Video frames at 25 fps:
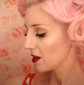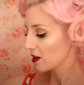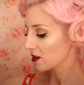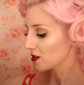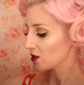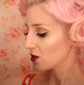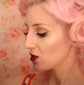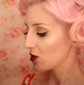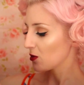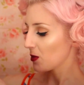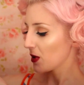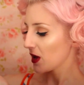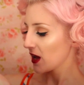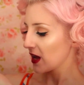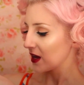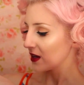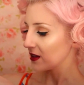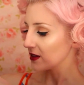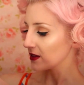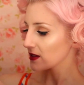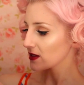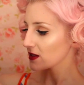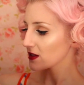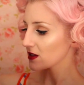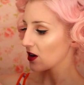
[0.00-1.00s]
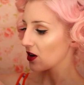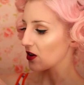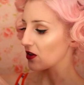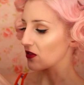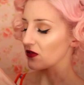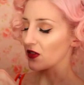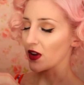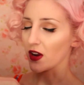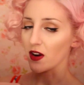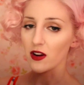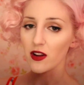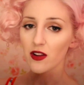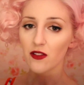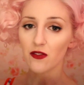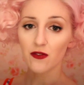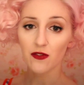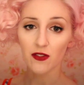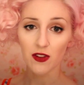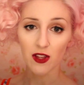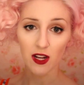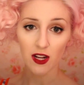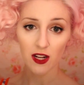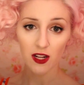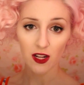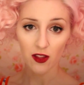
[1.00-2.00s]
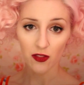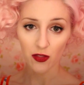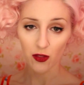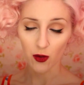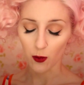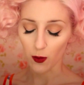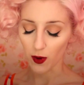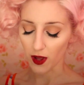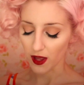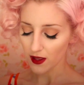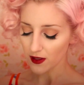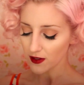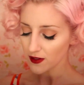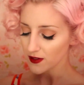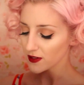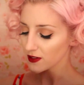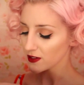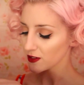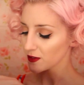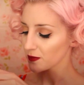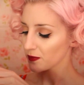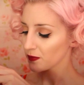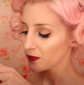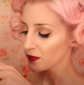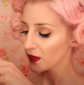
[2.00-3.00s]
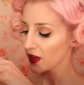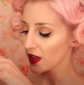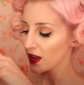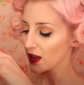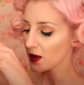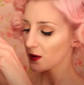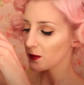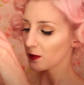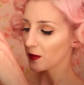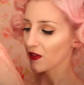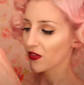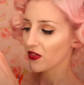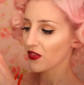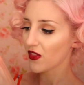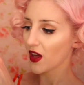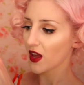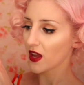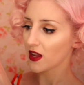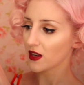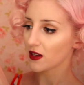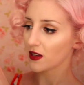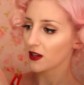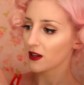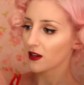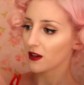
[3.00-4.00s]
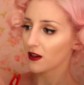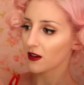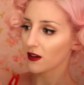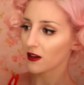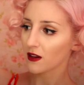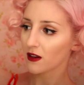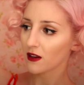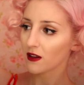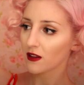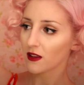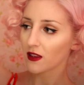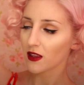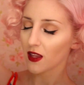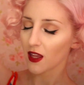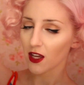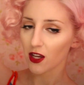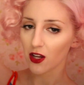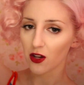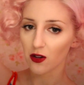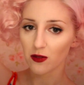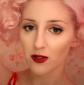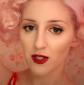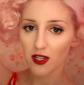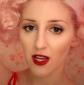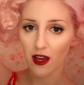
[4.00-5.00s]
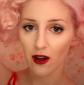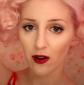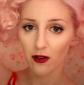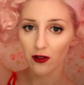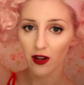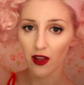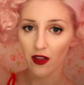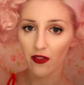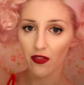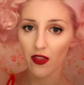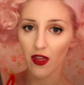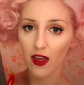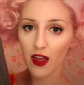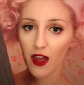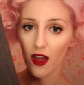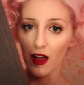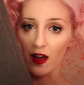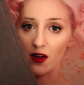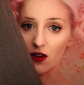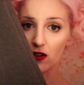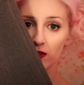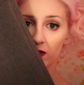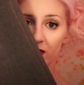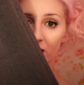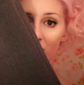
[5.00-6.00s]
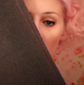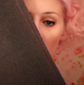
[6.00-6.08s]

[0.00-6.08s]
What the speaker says: So the pants are very fitted at the waist, but then they go down and they have